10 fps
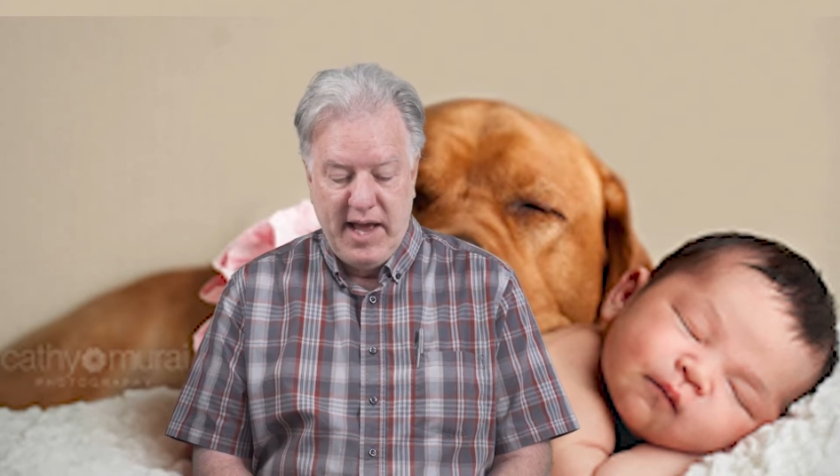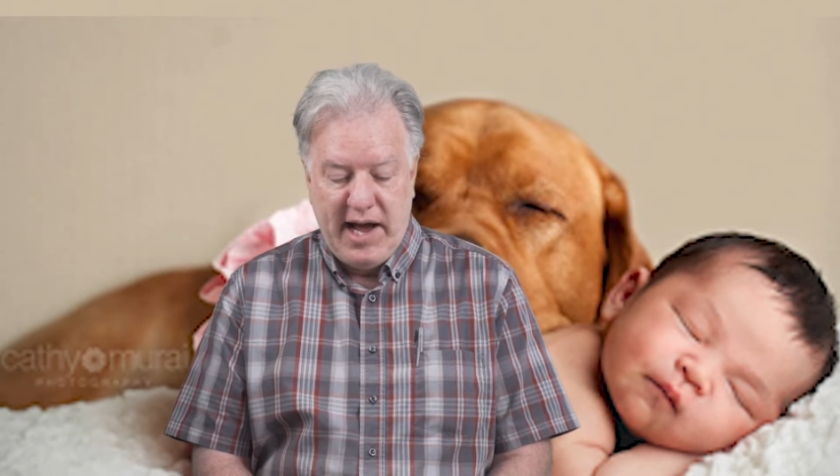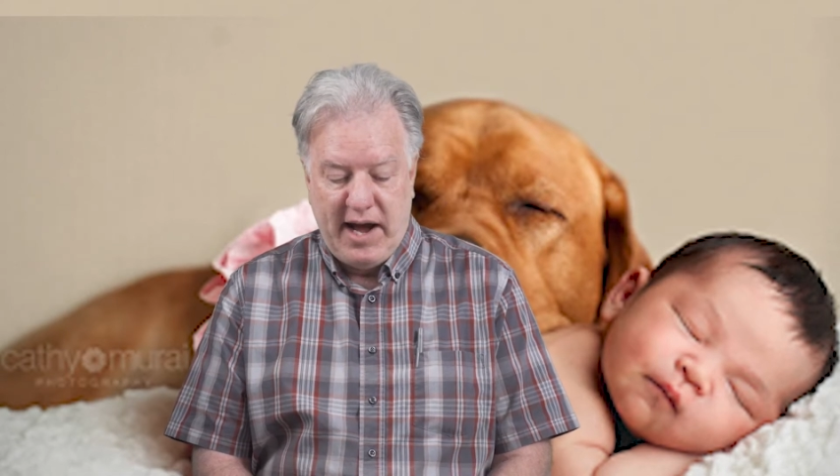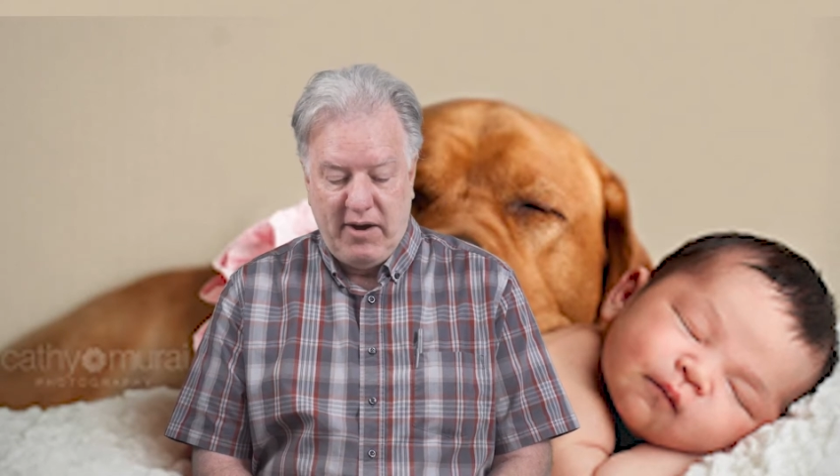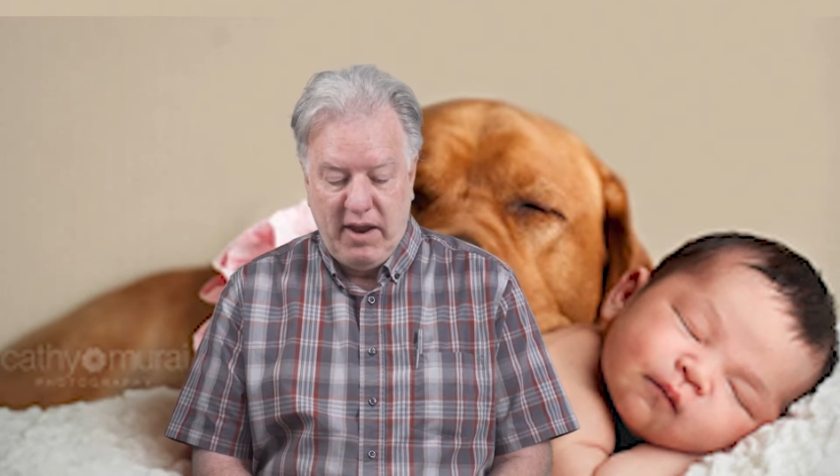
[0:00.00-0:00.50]

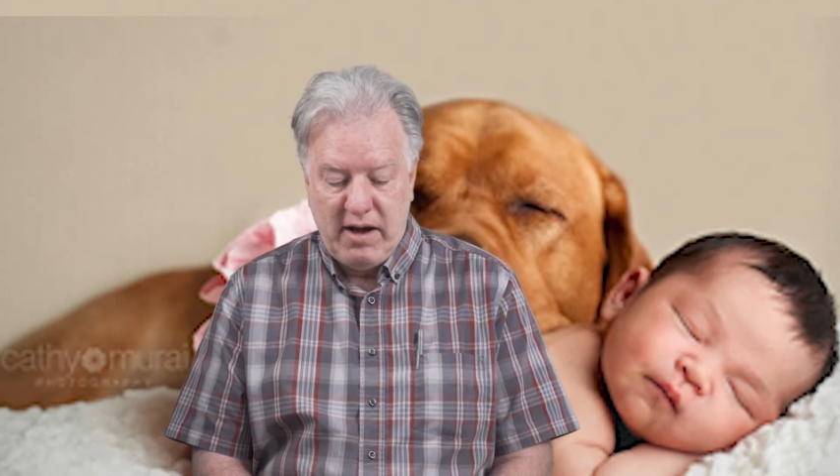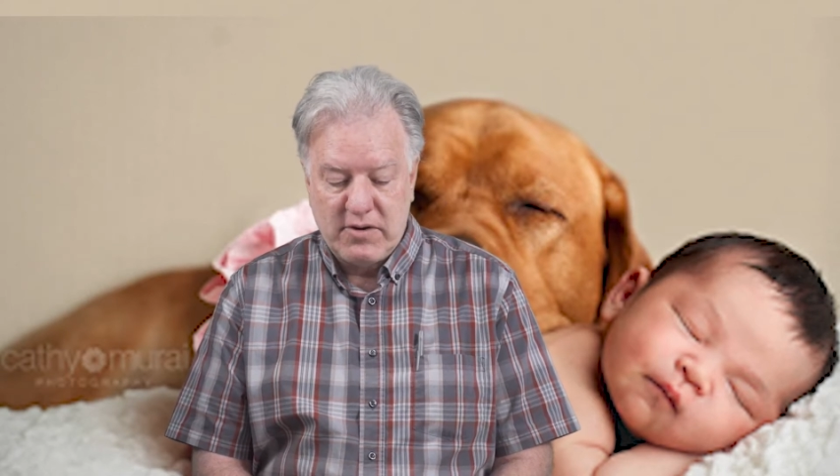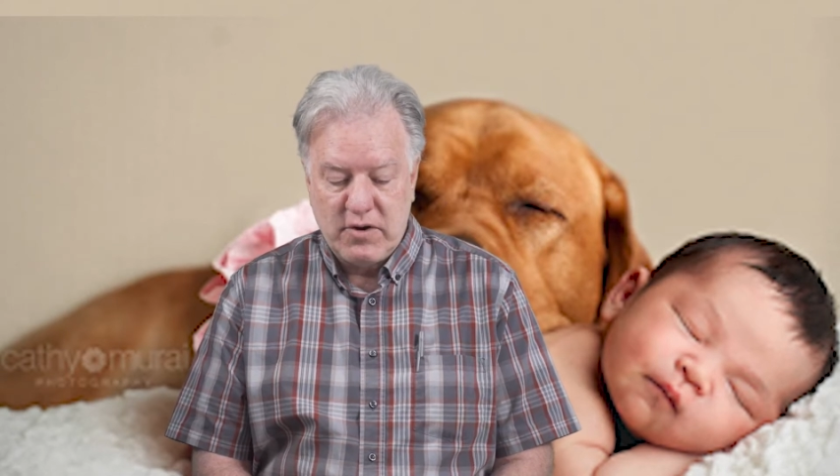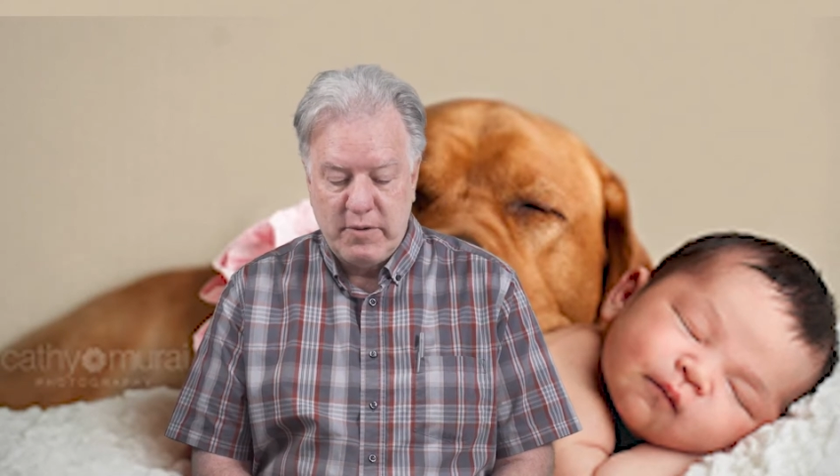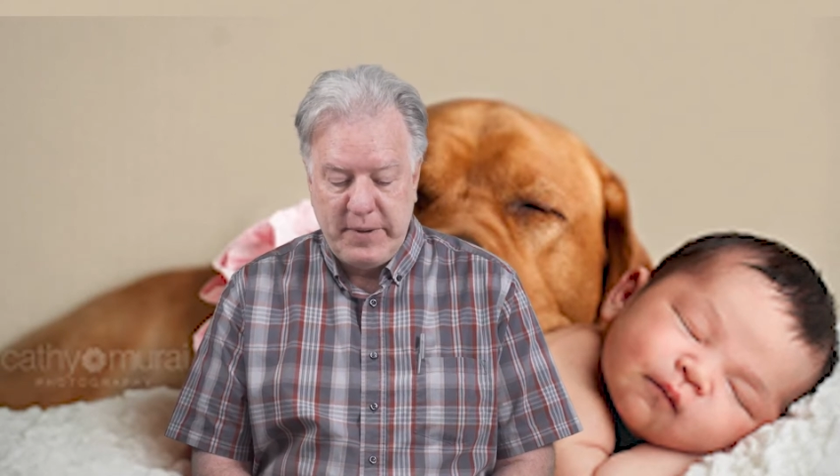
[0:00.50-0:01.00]
How
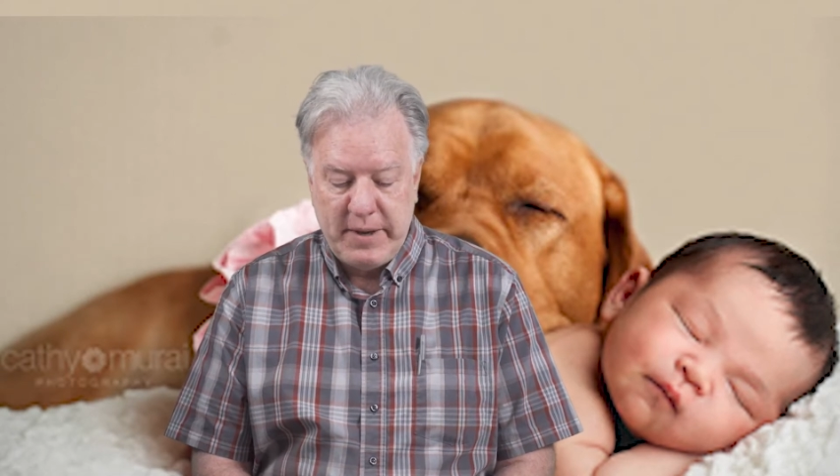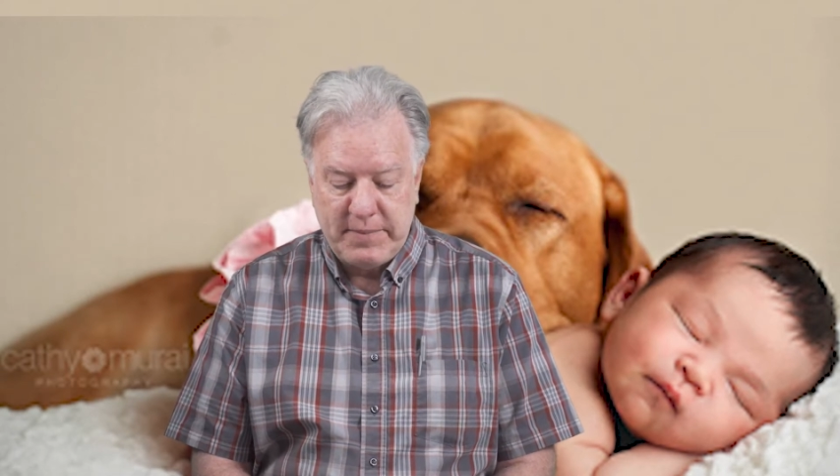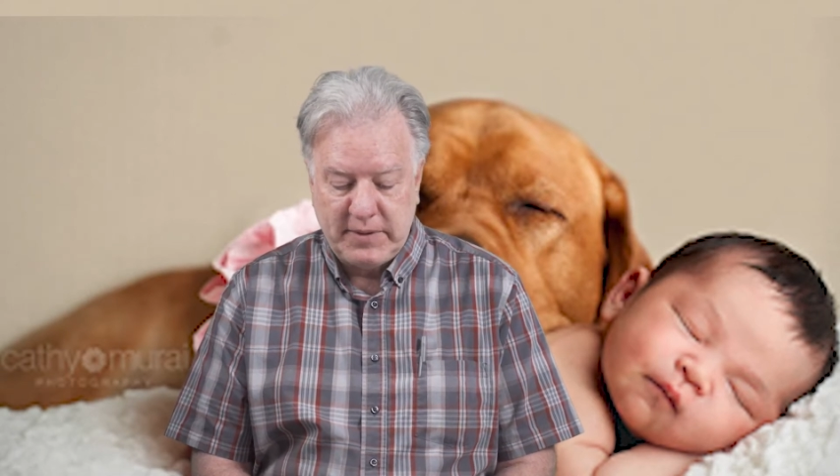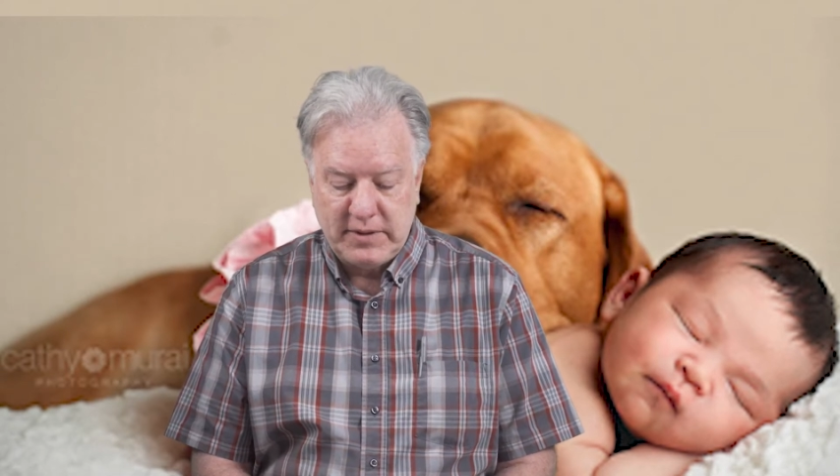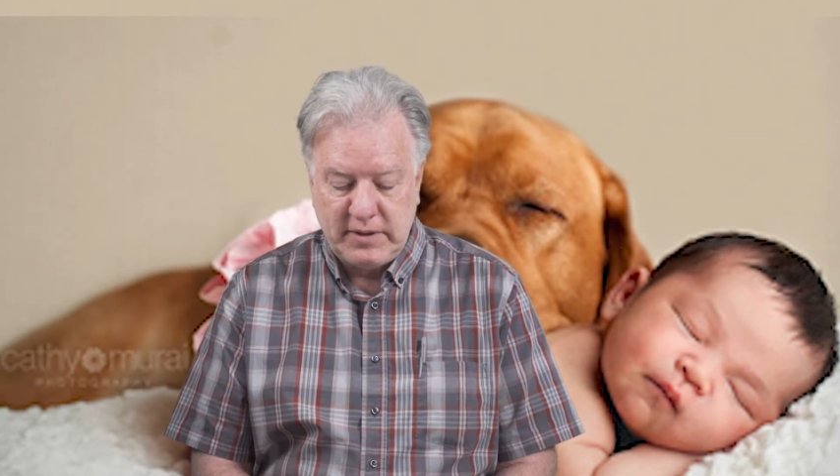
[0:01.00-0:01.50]
long, O
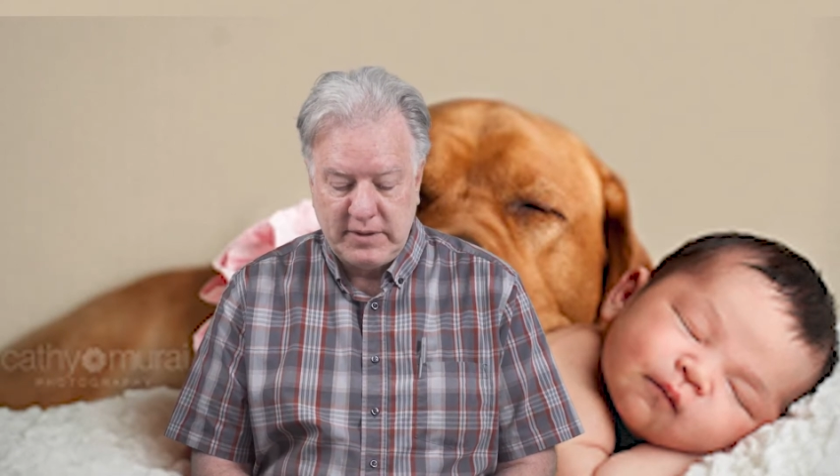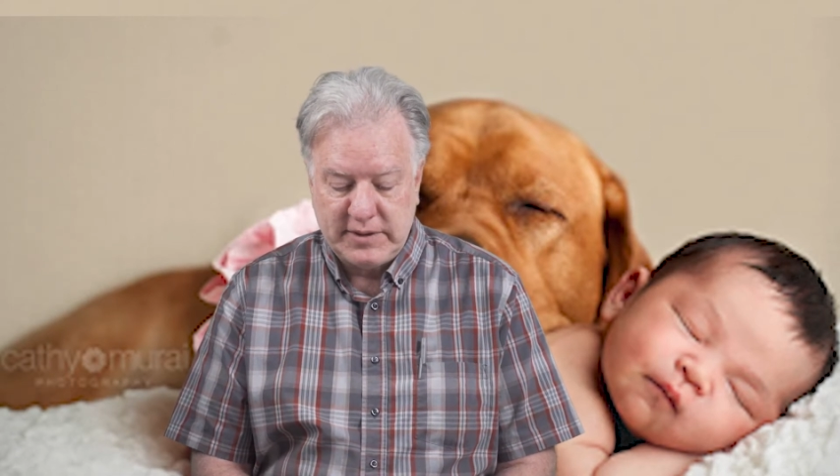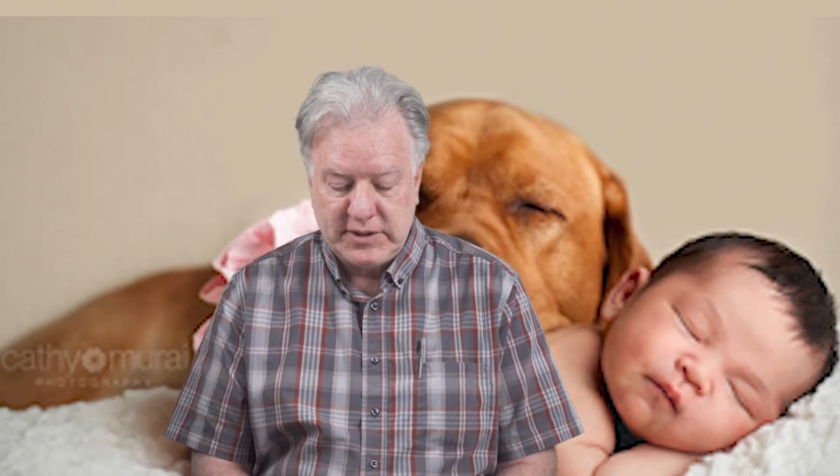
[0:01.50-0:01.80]
people,